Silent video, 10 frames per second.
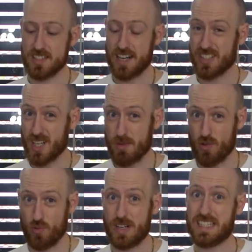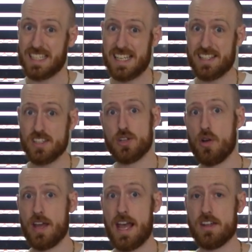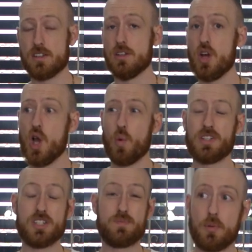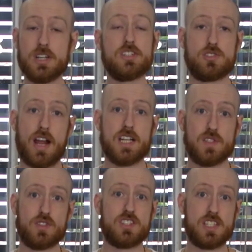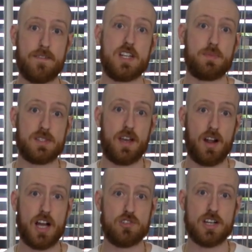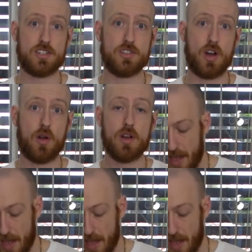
is actually gonna be a really easy dough to handle, which is pretty strange for a 70% hydration dough.